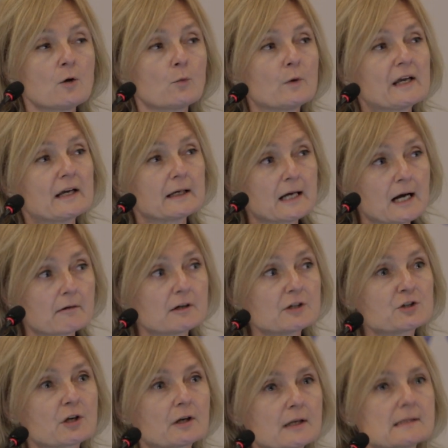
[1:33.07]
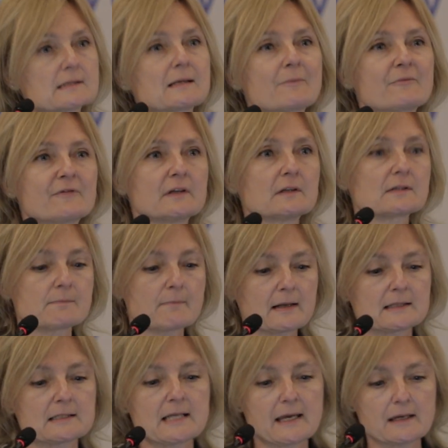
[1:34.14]
We encourage and in some fields
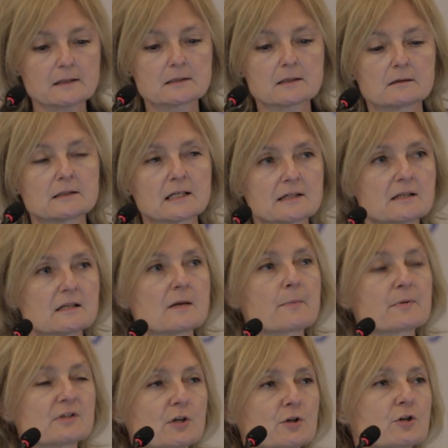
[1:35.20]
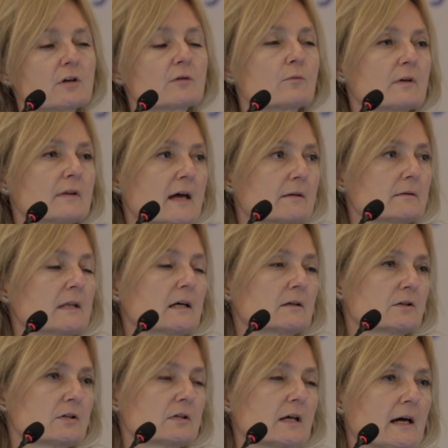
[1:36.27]
mandate data deposition. Without that,
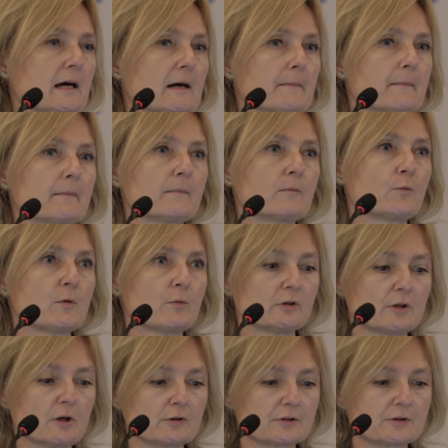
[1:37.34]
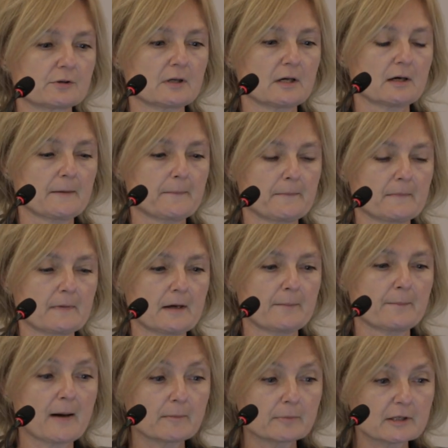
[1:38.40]
we will not
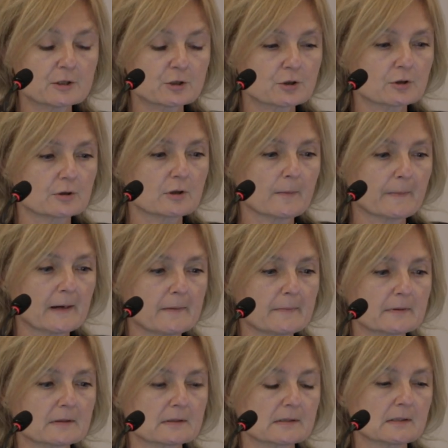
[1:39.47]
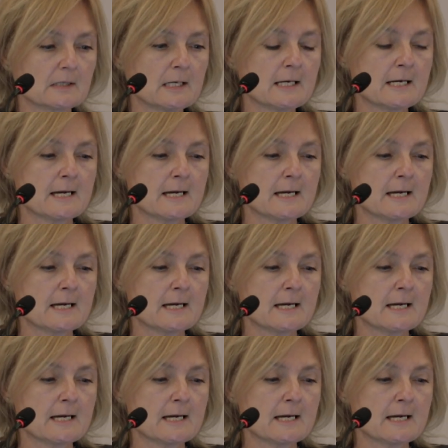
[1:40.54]
publish your papers.